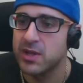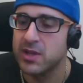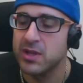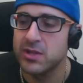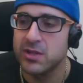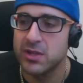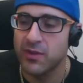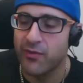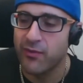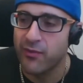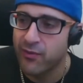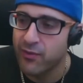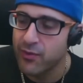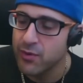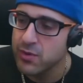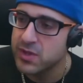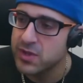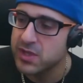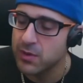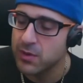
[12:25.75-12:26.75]
These are the
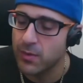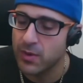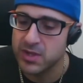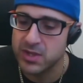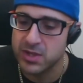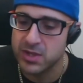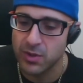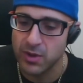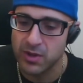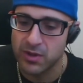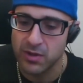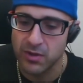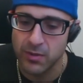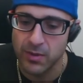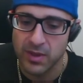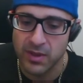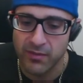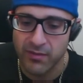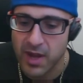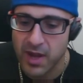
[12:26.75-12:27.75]
fruits that you want to stick to.
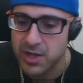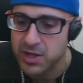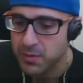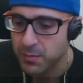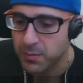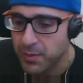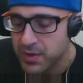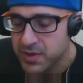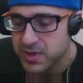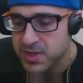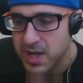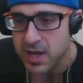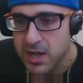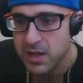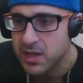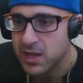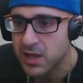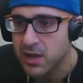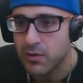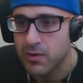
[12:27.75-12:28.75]
And the vegetables,
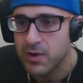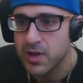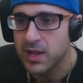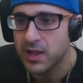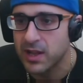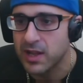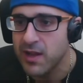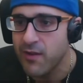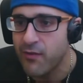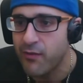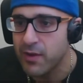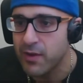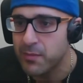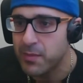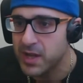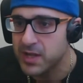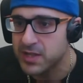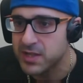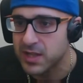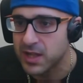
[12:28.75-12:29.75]
anything green and leafy,
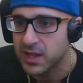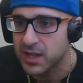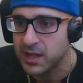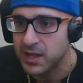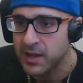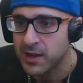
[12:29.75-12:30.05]
basically.